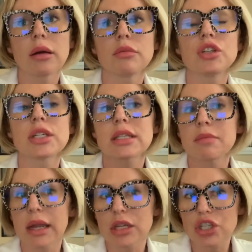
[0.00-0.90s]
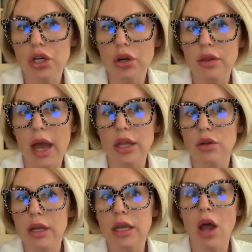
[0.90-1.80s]
Just make sure that you
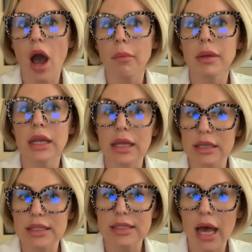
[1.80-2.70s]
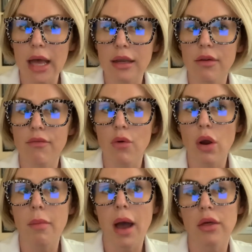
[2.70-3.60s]
cannot be in the sun for
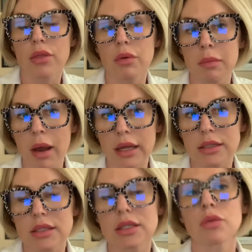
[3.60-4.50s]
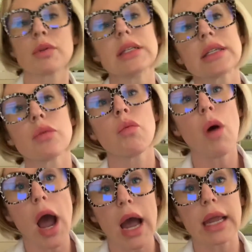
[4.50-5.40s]
about 3 months. The reason
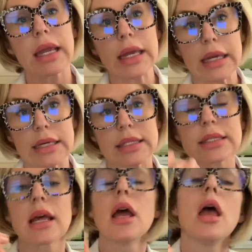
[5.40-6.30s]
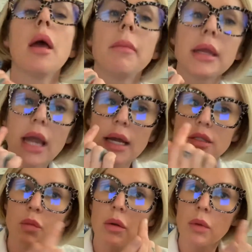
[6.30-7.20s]
why is
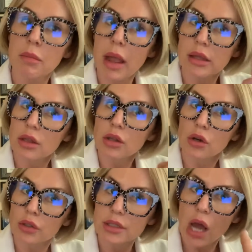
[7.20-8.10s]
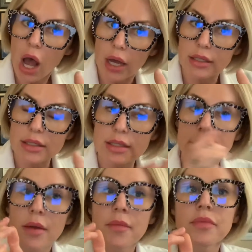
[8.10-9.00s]
because when we make the little dots,
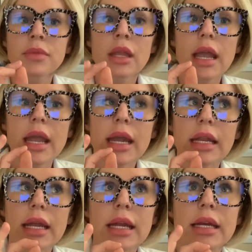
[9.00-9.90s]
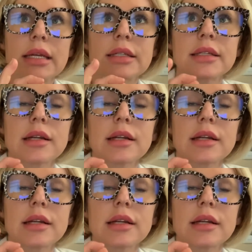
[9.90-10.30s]
it's